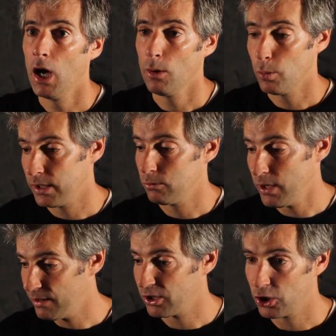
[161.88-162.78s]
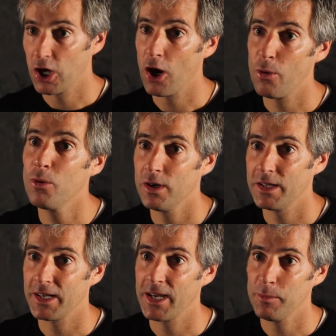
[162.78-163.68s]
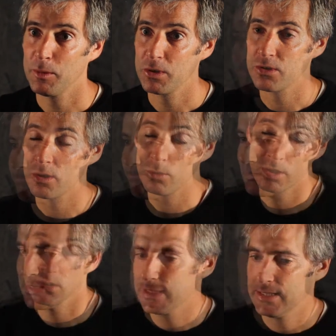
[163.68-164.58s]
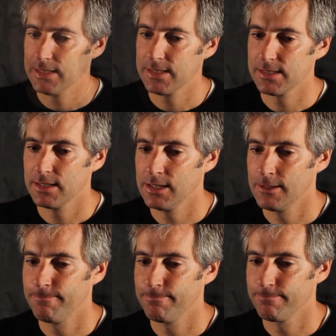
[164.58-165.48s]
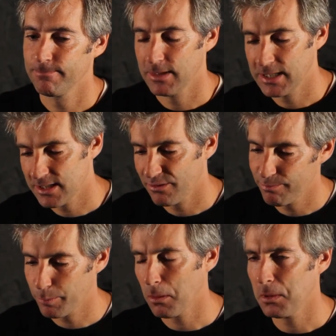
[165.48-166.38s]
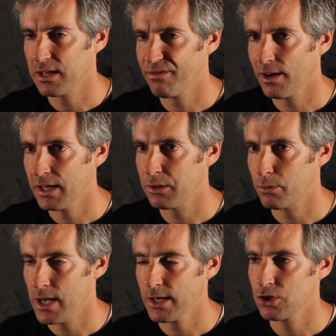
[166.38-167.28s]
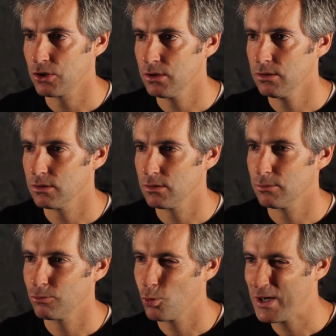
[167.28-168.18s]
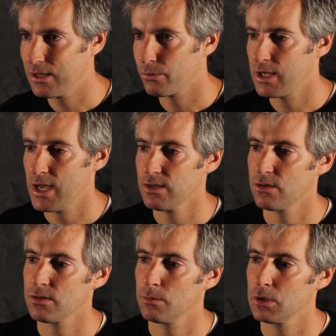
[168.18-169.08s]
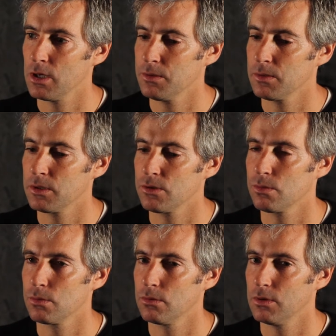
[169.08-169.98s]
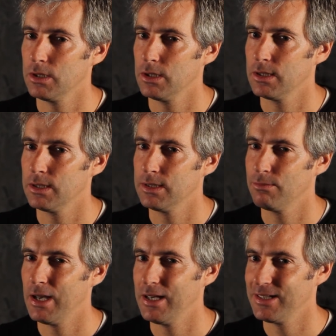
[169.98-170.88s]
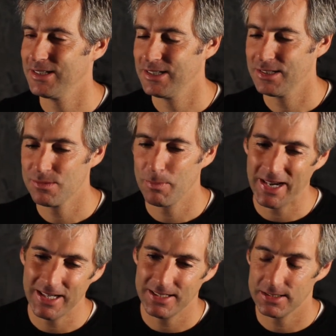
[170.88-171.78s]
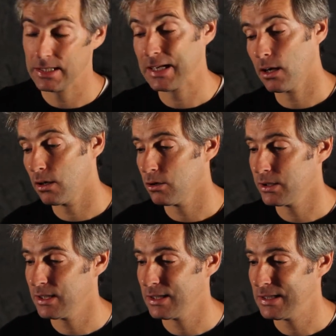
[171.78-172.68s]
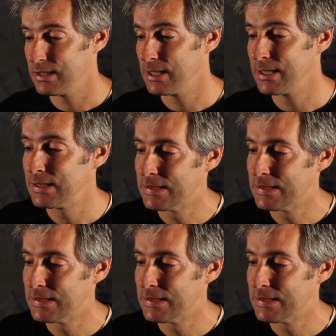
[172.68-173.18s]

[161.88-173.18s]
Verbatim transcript: we we have a good go at the game and we try to win it. It's uh, it's a, probably a funny reaction or weird reaction sometimes because, but in Spain and Catalonia, the uh,